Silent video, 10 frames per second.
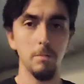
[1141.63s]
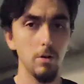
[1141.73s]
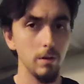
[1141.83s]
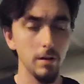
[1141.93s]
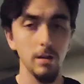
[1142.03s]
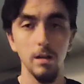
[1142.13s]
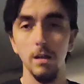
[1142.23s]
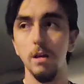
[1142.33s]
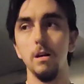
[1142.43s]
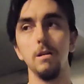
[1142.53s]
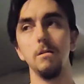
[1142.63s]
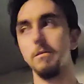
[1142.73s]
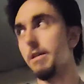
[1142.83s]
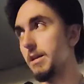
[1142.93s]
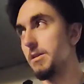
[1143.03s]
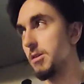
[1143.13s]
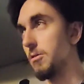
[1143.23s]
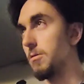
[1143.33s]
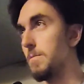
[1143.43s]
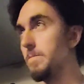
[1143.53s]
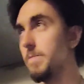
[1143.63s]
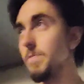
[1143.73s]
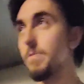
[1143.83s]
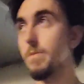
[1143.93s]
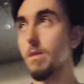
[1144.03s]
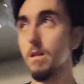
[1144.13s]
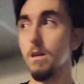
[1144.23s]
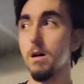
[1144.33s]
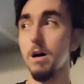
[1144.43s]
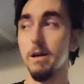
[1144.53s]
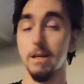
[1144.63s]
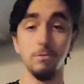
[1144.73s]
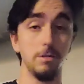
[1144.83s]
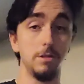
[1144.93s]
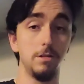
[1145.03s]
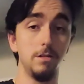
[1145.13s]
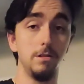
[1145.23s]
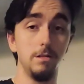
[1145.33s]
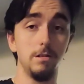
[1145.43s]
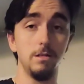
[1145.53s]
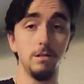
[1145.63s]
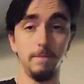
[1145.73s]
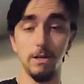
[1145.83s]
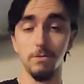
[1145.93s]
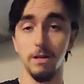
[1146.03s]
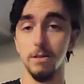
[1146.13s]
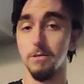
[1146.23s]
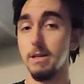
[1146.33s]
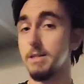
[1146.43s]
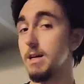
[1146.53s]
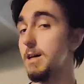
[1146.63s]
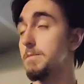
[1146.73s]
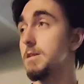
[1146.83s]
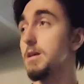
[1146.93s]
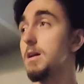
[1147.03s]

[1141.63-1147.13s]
board, then soak them. That's what the best way to do it at times.